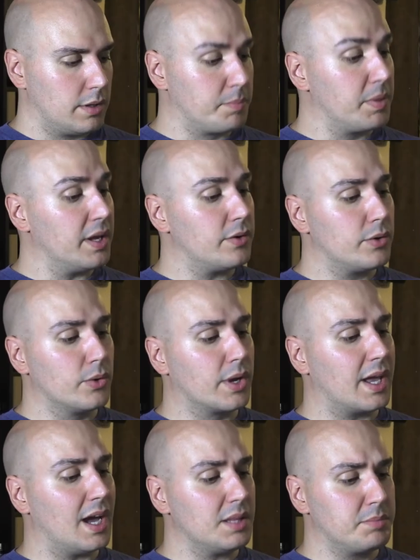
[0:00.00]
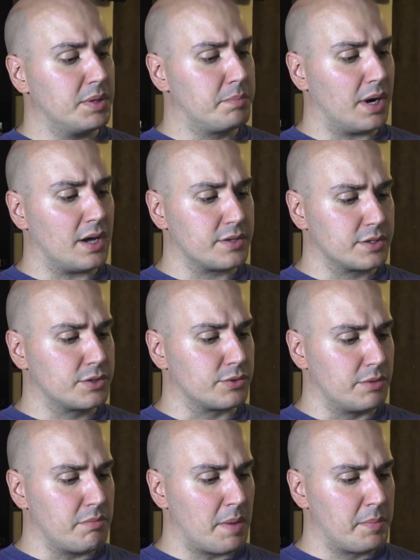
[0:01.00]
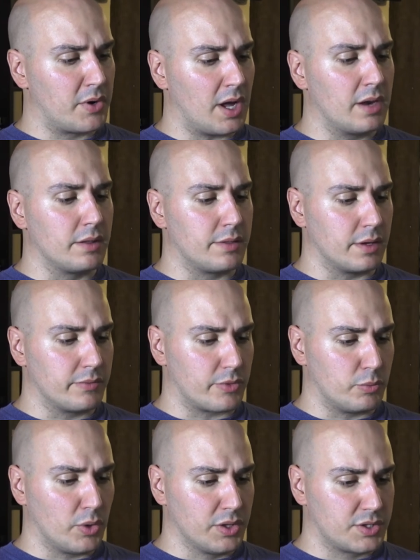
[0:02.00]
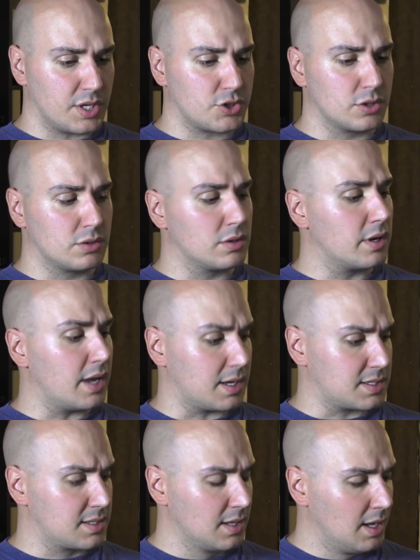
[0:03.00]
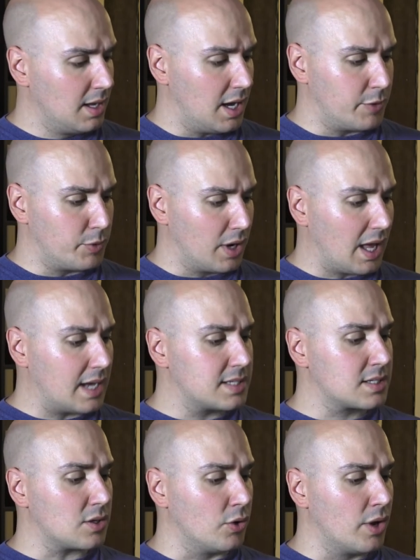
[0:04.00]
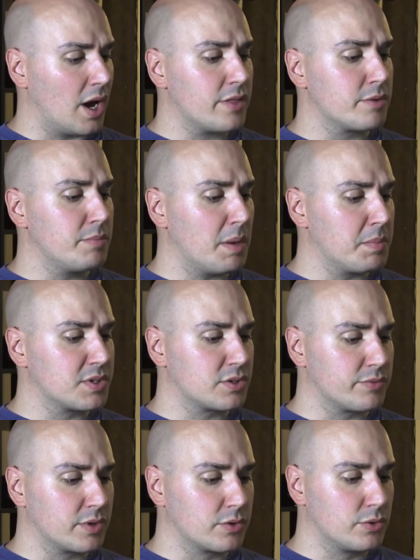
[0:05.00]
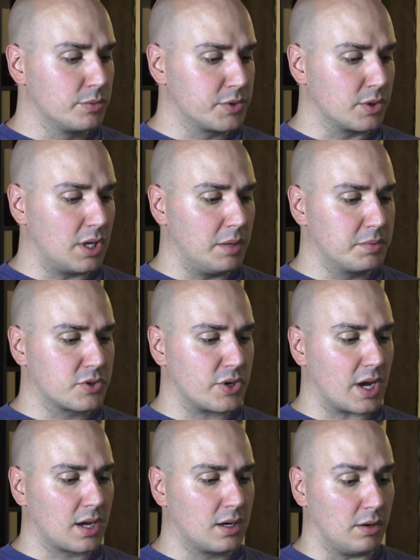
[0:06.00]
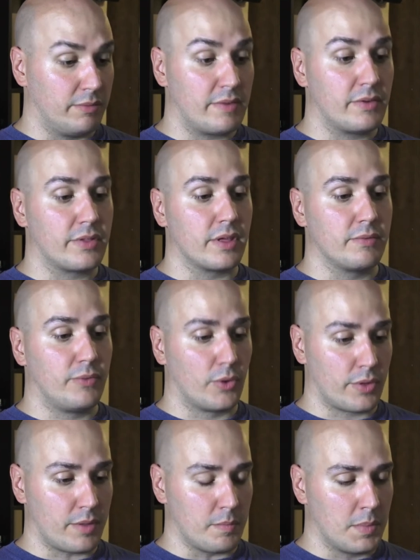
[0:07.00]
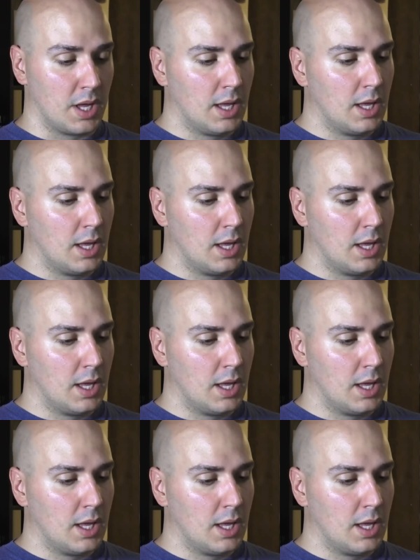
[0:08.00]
The player who can't be bothered to remember anything from one session to the next and relies on other members of the group to keep track of everything for them.